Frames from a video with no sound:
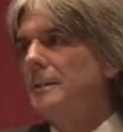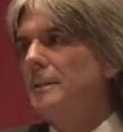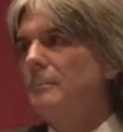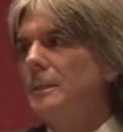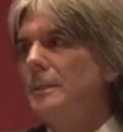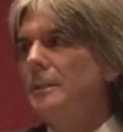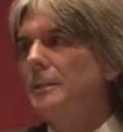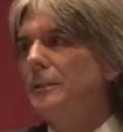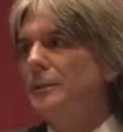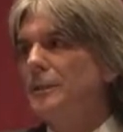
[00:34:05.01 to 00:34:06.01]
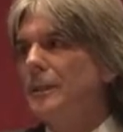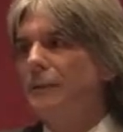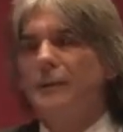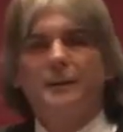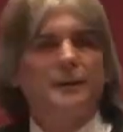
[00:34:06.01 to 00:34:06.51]
To me,
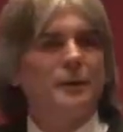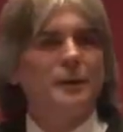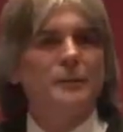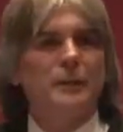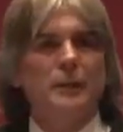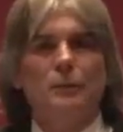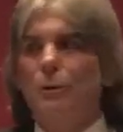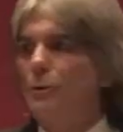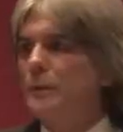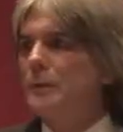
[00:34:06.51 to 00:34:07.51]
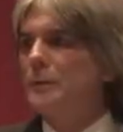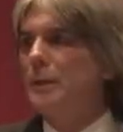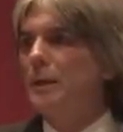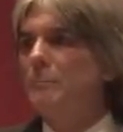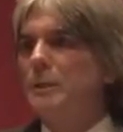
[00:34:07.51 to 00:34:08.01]
it's like in all these
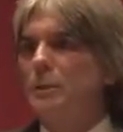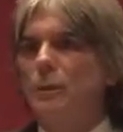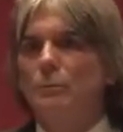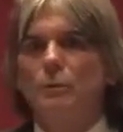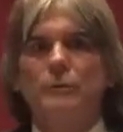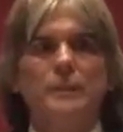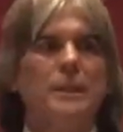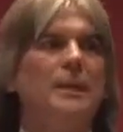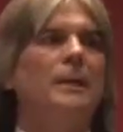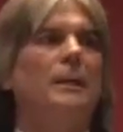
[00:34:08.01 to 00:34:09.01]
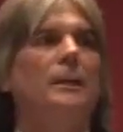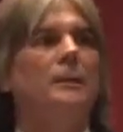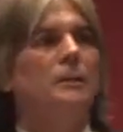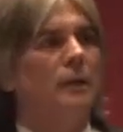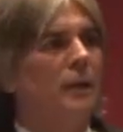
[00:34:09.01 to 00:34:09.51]
mystery movies.
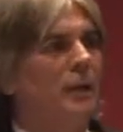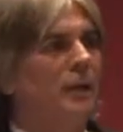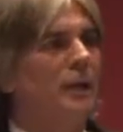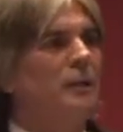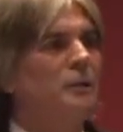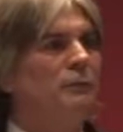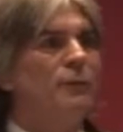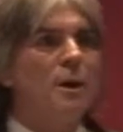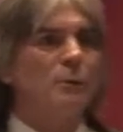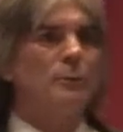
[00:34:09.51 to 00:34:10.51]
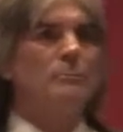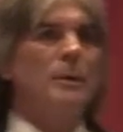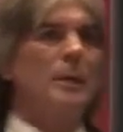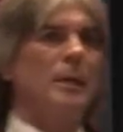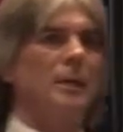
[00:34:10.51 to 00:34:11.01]
You follow the
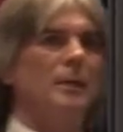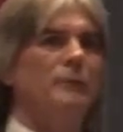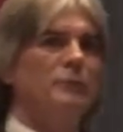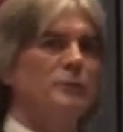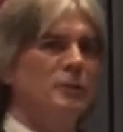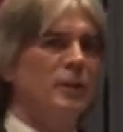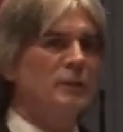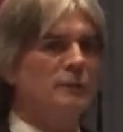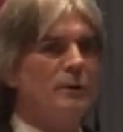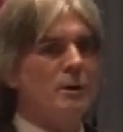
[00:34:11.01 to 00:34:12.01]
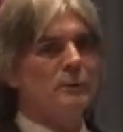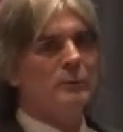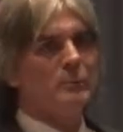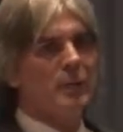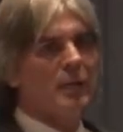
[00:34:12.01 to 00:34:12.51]
money. If you just
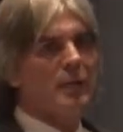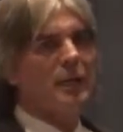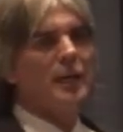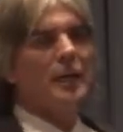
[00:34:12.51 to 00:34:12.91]
follow the money,